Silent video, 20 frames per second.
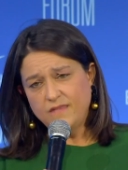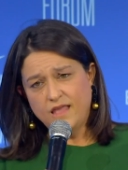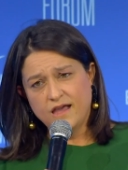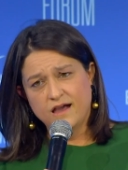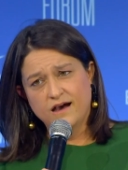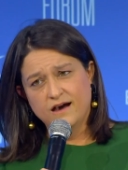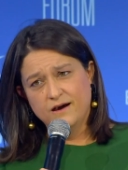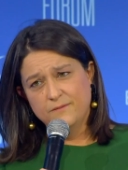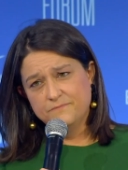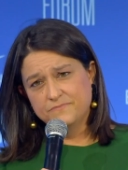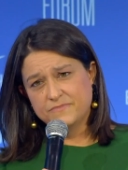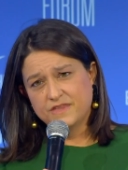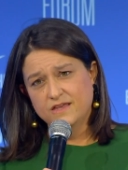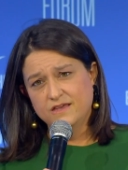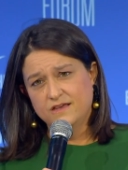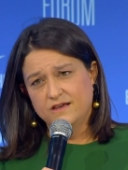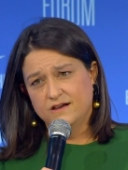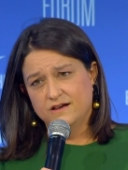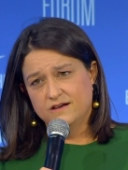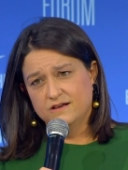um,
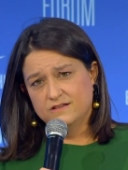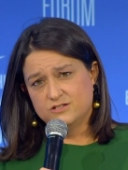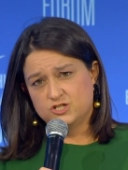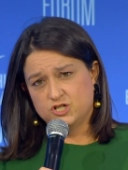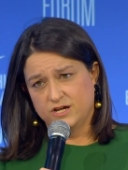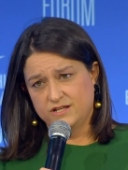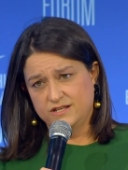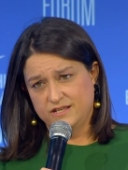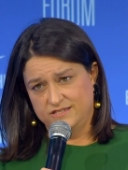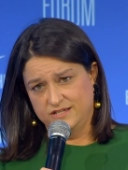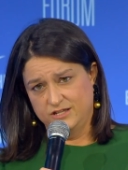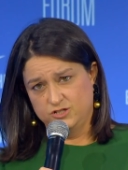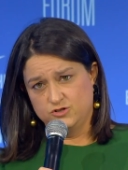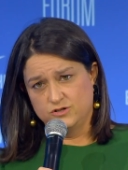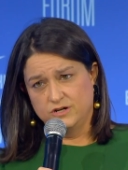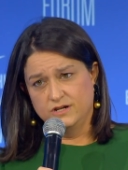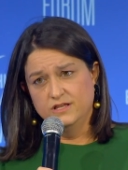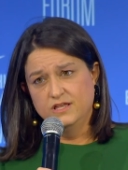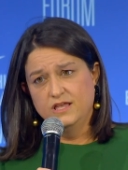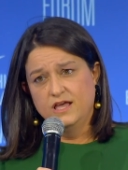uh, China, etc.
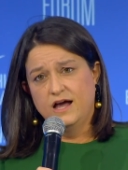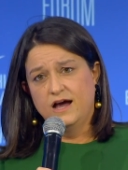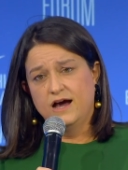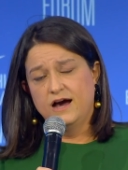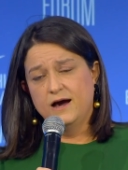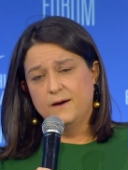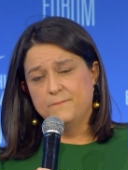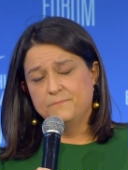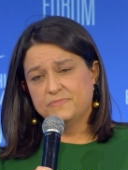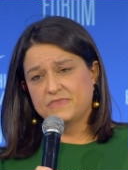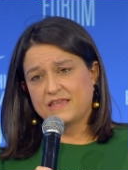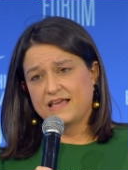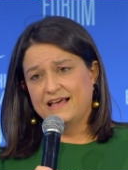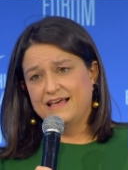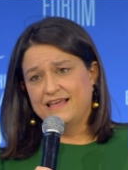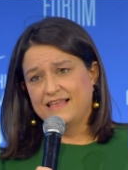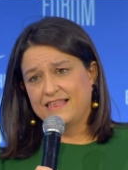Um,